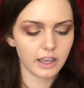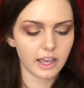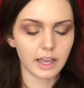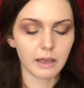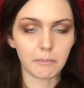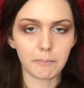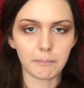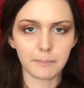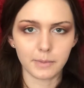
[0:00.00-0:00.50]

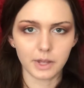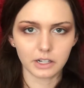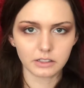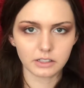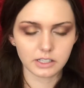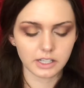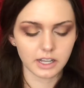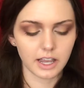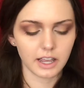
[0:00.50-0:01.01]
it
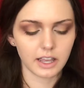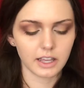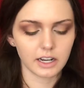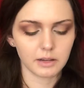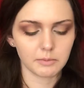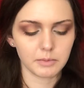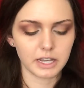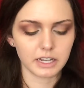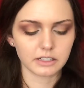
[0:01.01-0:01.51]
melts it and
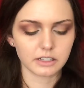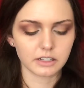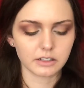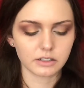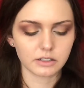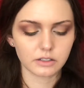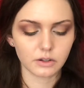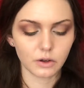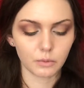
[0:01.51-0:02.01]
it makes it
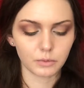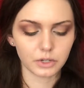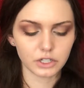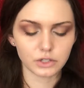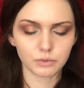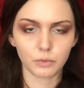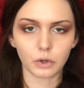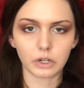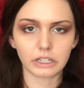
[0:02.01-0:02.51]
so
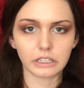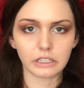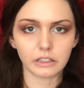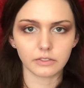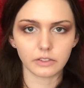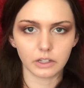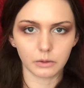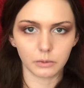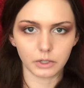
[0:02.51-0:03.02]
much more
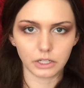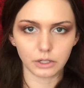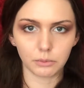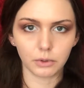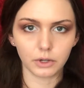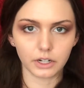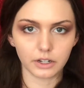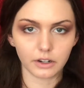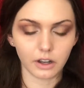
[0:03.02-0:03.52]
even when you
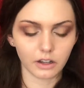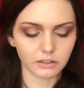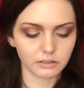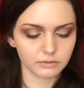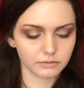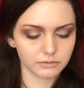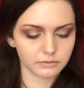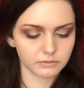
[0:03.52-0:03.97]
put it on.